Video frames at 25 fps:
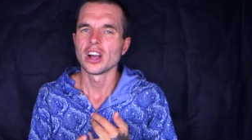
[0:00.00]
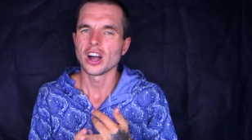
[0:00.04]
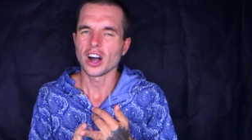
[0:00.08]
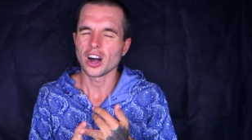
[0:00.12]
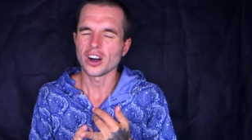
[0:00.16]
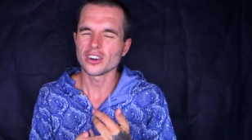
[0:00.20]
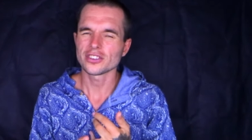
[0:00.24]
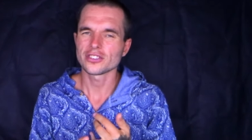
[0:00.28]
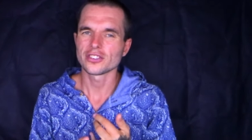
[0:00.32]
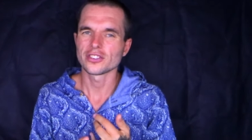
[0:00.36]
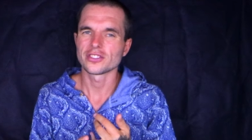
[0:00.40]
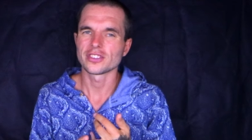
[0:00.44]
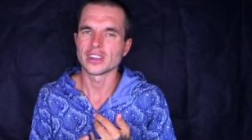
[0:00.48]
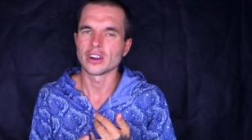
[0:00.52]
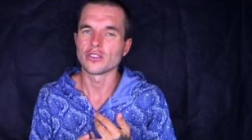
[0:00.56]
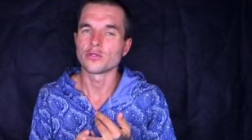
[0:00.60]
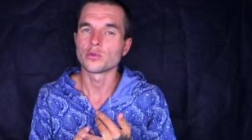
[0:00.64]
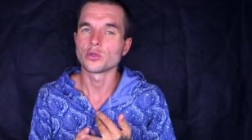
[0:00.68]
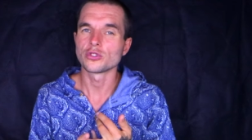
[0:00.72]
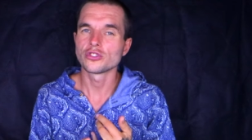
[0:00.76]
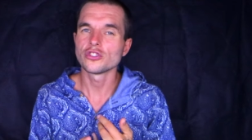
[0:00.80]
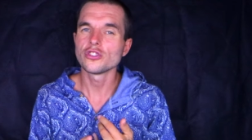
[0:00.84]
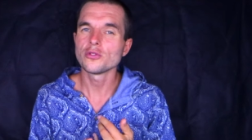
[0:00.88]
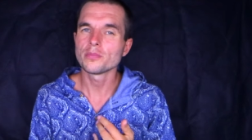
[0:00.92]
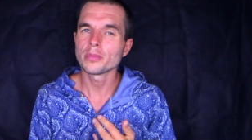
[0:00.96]
ask yourself
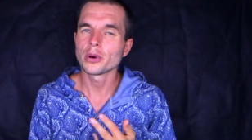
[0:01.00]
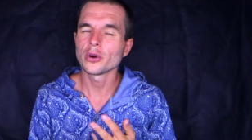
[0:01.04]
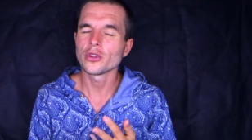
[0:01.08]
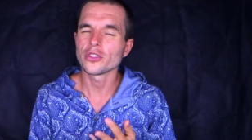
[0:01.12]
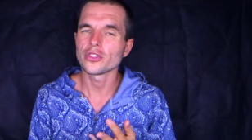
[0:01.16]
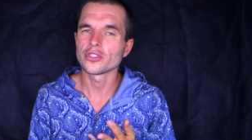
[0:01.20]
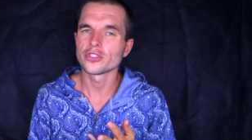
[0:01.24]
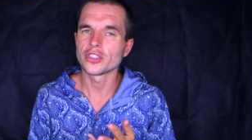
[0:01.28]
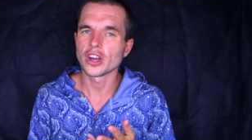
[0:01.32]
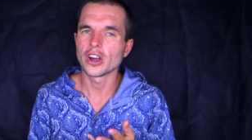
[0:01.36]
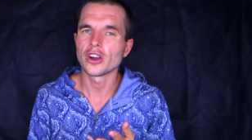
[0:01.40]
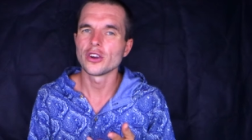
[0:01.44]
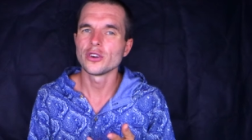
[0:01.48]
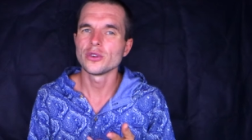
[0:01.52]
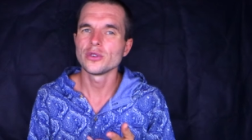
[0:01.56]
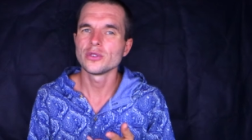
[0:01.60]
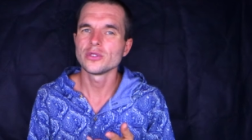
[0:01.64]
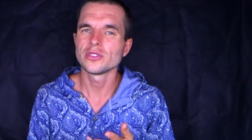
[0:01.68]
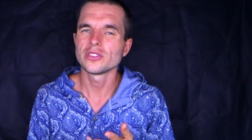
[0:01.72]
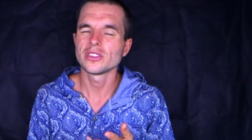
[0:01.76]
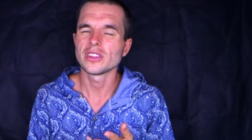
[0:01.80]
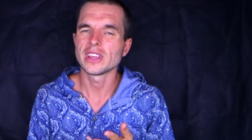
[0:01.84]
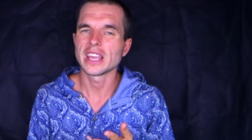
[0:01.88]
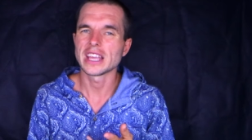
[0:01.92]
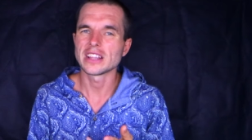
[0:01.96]
would you put
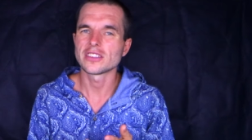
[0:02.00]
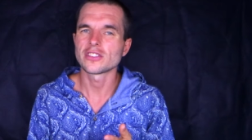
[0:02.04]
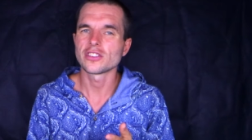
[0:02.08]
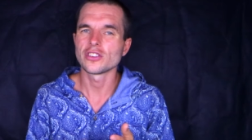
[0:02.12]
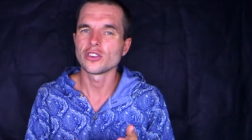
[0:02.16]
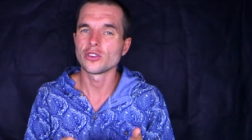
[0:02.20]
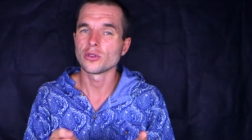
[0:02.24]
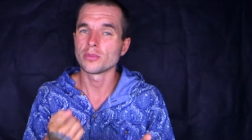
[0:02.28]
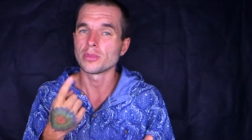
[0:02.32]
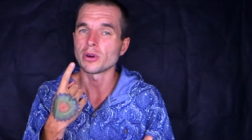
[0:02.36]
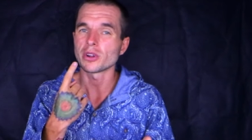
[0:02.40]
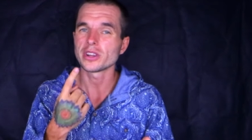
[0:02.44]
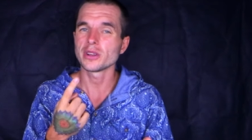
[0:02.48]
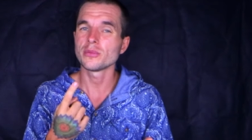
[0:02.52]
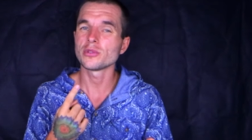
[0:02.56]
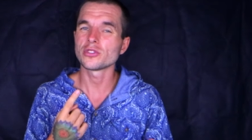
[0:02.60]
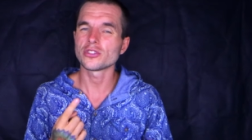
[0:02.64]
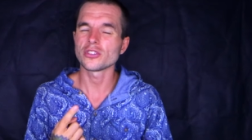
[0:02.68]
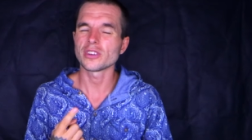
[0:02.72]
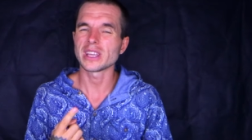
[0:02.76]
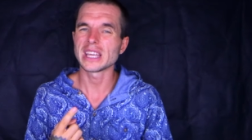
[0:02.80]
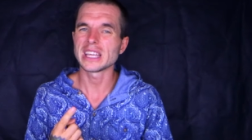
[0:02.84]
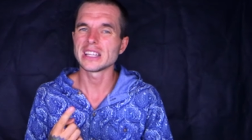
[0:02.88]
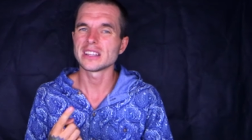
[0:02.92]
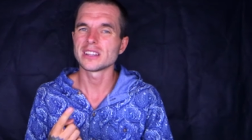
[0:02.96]
those into your body would
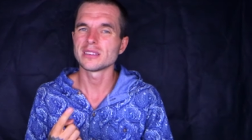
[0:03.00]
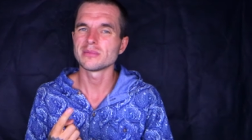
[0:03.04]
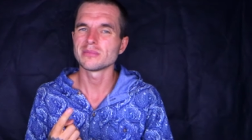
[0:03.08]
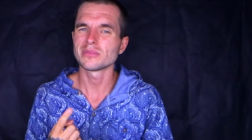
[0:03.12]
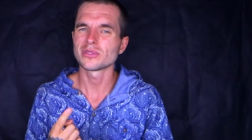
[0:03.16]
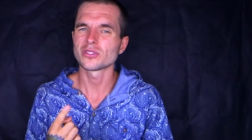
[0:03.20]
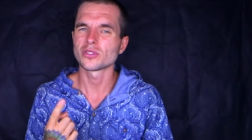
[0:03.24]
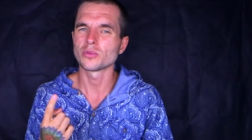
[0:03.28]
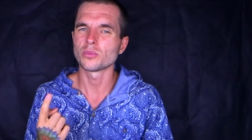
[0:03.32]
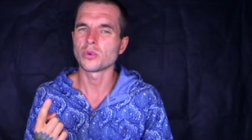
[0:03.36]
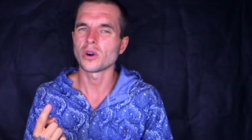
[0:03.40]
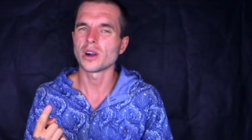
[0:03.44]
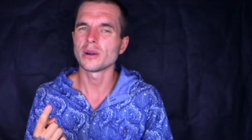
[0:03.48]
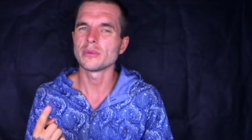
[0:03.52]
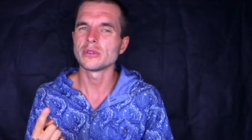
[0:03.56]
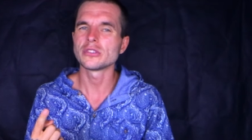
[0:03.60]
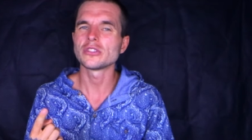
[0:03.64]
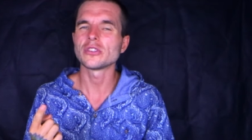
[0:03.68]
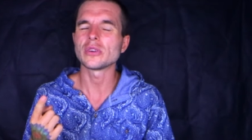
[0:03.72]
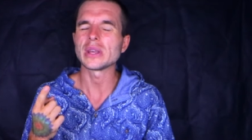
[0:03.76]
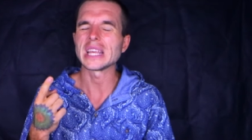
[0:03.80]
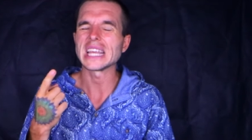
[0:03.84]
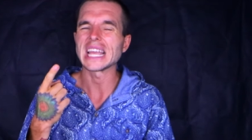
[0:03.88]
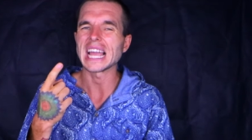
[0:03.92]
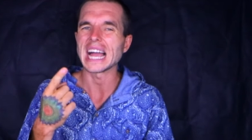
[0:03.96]
you eat them so why would
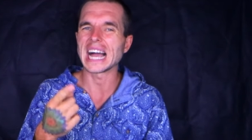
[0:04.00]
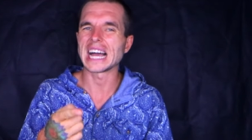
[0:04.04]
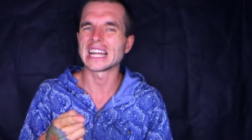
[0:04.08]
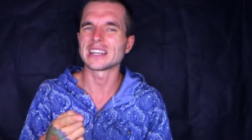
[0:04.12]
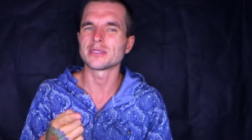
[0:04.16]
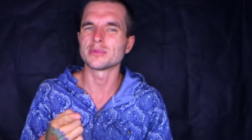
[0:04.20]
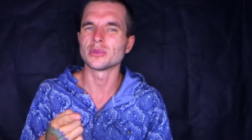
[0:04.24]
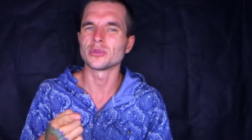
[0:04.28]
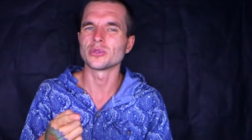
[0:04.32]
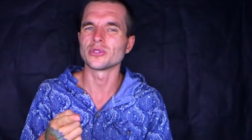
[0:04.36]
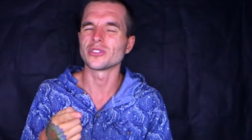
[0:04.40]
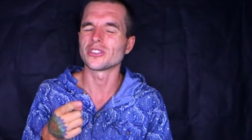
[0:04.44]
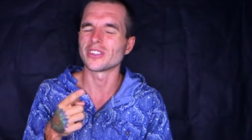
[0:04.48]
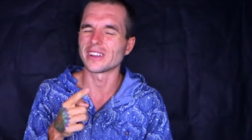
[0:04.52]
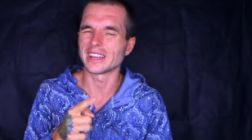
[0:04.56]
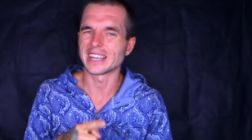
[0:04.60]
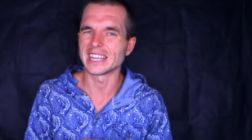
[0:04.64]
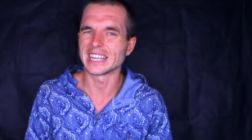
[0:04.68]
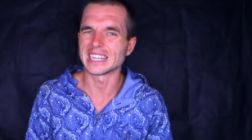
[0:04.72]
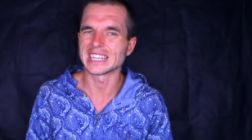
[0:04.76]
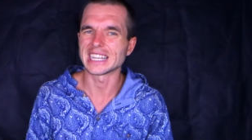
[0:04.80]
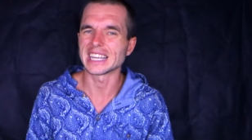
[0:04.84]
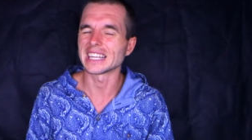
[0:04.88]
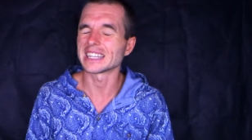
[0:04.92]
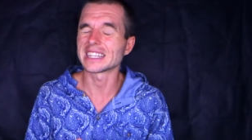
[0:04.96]
you eat animals that are
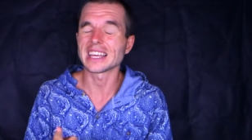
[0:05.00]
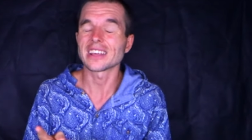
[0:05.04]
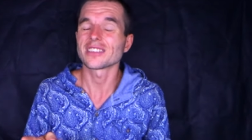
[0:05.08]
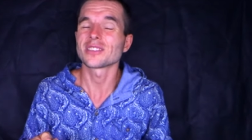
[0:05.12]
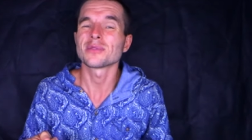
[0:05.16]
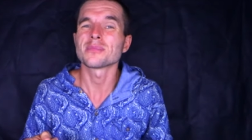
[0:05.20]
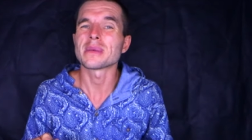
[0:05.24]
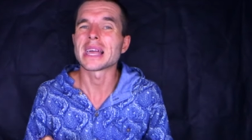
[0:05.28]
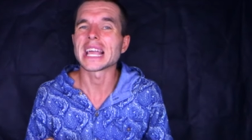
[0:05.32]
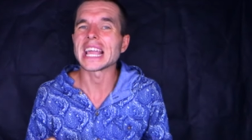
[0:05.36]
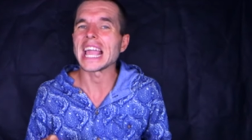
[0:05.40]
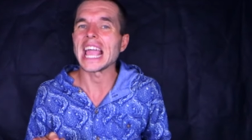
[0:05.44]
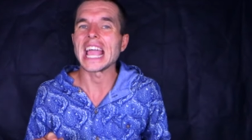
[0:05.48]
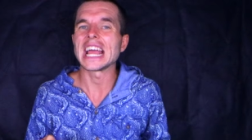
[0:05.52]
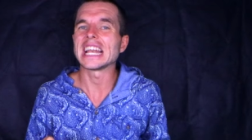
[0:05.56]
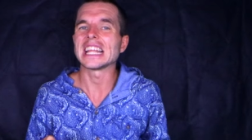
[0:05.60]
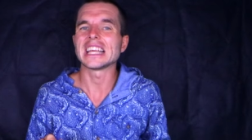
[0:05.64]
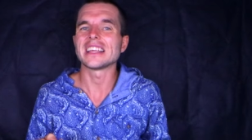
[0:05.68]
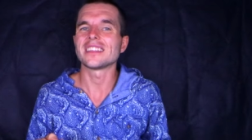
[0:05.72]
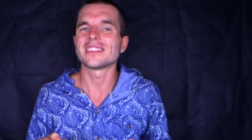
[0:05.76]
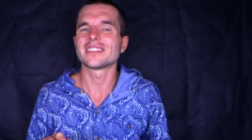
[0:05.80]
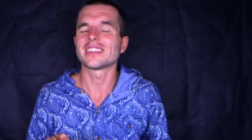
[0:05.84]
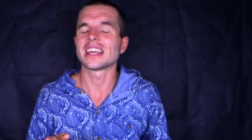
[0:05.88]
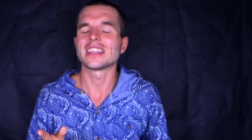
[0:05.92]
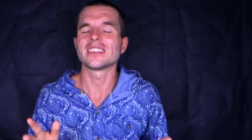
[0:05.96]
in it it doesn't make
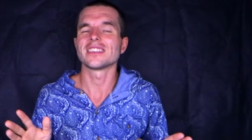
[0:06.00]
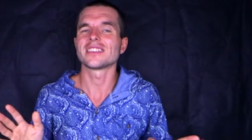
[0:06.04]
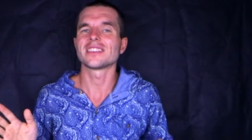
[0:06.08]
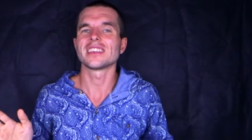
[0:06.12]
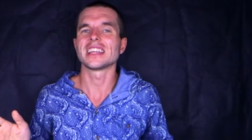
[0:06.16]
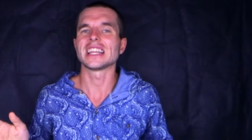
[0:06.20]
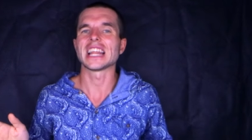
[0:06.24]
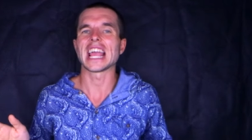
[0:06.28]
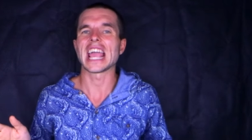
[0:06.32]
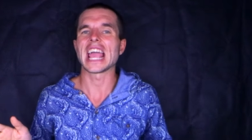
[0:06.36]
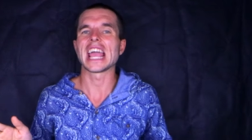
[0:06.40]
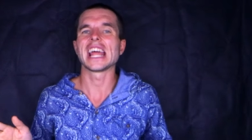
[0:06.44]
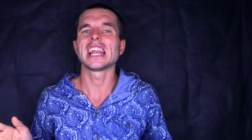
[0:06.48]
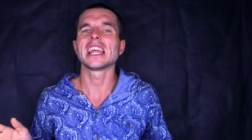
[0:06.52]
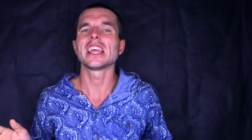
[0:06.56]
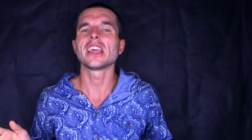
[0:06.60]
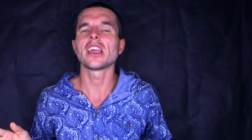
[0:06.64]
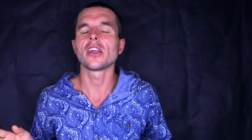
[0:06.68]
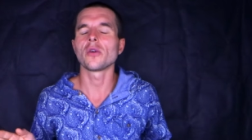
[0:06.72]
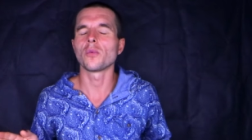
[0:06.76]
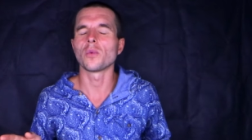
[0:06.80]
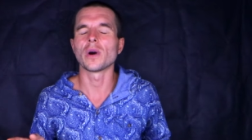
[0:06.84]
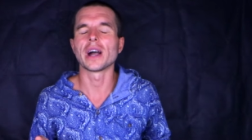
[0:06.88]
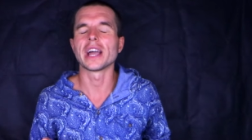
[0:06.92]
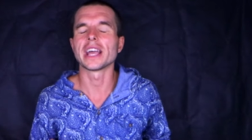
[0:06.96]
any sense in
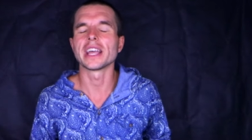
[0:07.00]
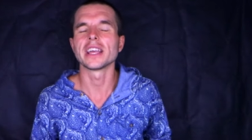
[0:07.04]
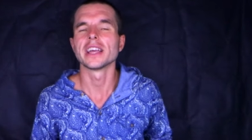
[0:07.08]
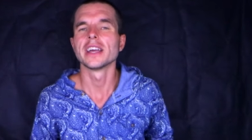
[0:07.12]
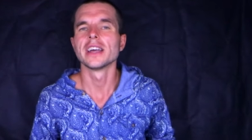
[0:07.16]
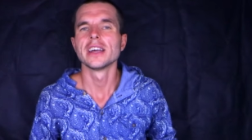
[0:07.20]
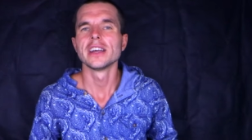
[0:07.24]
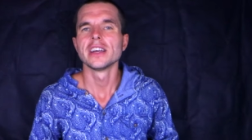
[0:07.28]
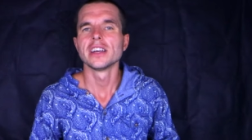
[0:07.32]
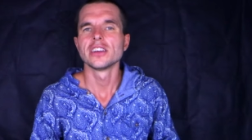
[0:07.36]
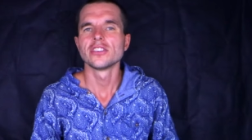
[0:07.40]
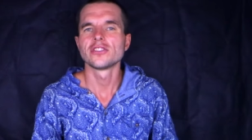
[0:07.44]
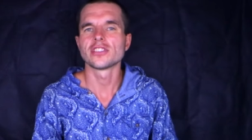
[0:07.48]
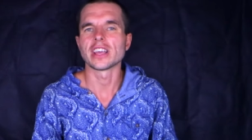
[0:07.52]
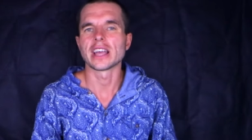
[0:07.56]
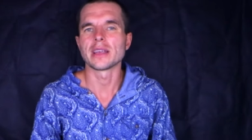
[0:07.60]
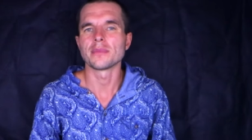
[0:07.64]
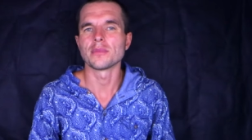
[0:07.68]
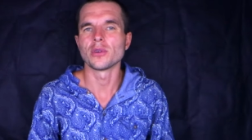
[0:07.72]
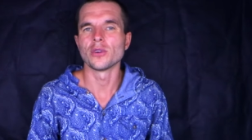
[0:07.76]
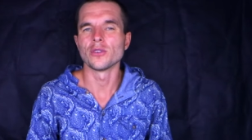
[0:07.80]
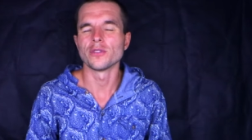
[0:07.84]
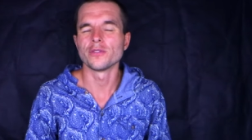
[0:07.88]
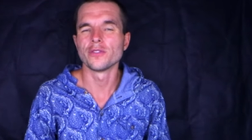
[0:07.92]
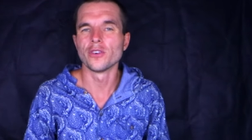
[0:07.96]
any way shape
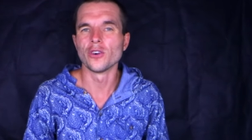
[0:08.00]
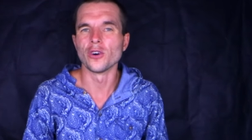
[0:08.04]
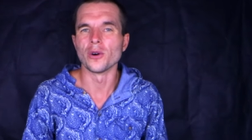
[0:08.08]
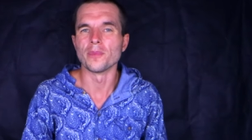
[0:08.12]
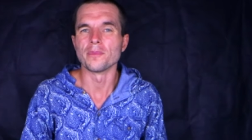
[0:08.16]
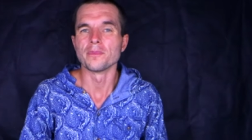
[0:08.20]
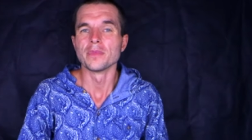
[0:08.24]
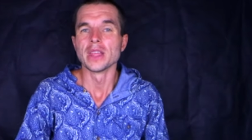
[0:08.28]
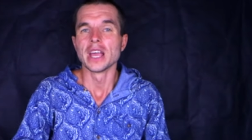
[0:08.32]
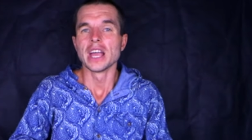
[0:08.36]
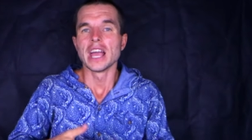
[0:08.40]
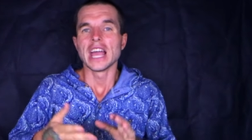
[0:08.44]
or form